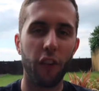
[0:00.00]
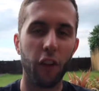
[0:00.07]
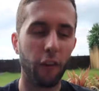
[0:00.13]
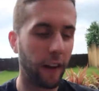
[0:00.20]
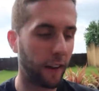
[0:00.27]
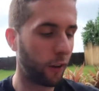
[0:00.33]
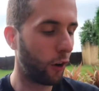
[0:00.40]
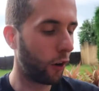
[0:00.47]
for the
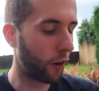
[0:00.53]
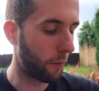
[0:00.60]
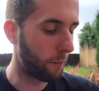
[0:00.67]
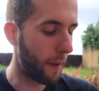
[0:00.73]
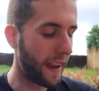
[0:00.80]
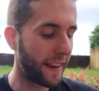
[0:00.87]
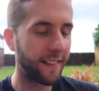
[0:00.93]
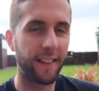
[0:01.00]
record, a
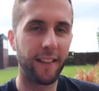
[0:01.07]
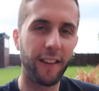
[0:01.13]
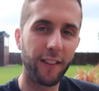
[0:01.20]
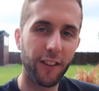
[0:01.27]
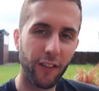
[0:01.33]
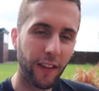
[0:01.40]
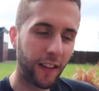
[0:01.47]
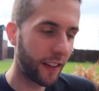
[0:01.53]

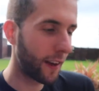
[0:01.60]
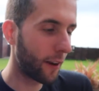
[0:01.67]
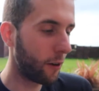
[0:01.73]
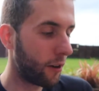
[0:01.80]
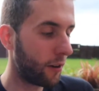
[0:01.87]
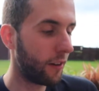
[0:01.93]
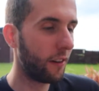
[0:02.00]
maintenance video.